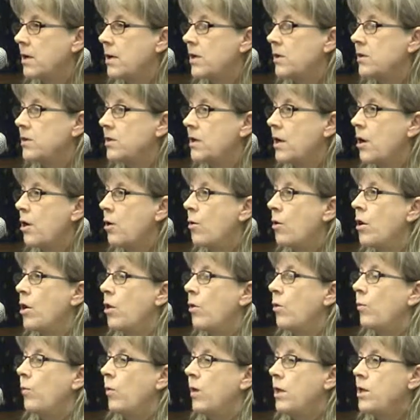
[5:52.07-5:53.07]
So
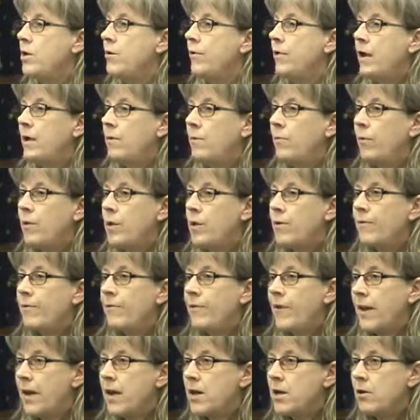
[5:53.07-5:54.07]
when you
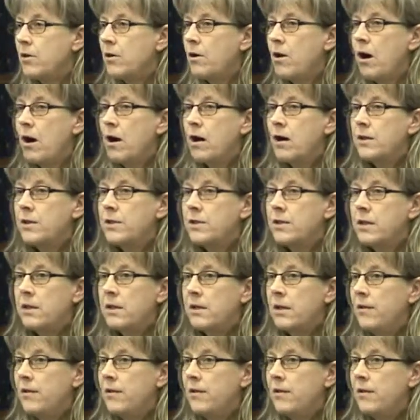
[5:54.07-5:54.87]
fill out your cards,